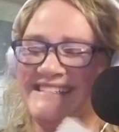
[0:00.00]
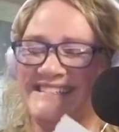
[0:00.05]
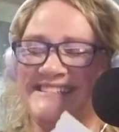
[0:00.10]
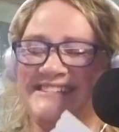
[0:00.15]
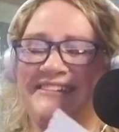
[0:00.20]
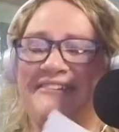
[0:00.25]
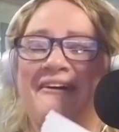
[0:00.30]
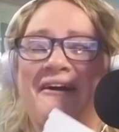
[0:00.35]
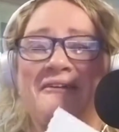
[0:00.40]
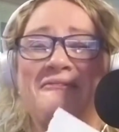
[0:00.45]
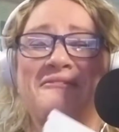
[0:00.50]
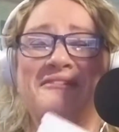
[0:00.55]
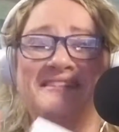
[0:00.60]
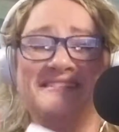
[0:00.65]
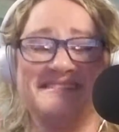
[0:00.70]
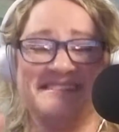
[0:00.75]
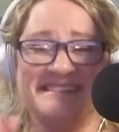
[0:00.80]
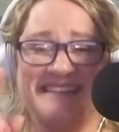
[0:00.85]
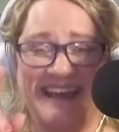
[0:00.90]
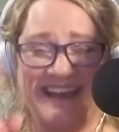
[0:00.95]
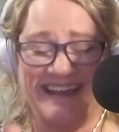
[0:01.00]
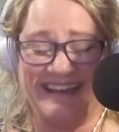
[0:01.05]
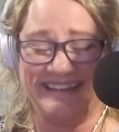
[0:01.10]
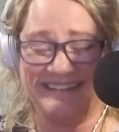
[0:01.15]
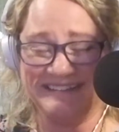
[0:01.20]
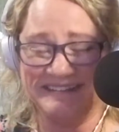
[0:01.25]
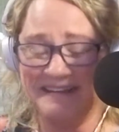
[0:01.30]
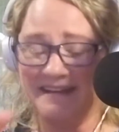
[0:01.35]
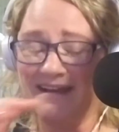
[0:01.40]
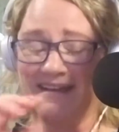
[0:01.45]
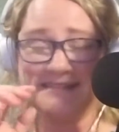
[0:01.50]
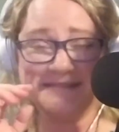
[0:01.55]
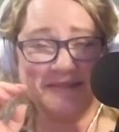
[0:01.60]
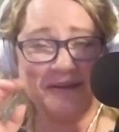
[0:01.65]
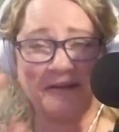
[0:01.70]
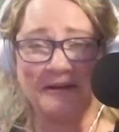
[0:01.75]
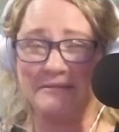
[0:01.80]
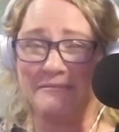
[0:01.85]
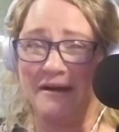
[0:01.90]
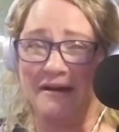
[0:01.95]
So I will say,
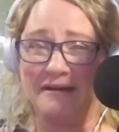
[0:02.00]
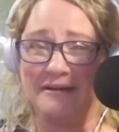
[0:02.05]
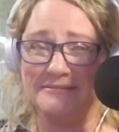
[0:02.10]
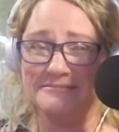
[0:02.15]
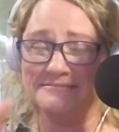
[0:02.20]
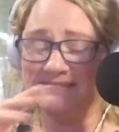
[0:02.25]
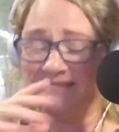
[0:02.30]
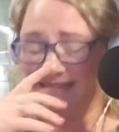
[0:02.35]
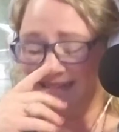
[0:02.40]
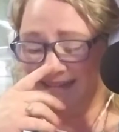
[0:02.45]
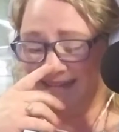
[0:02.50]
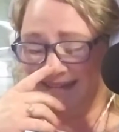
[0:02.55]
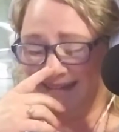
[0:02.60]
sorry, Mom.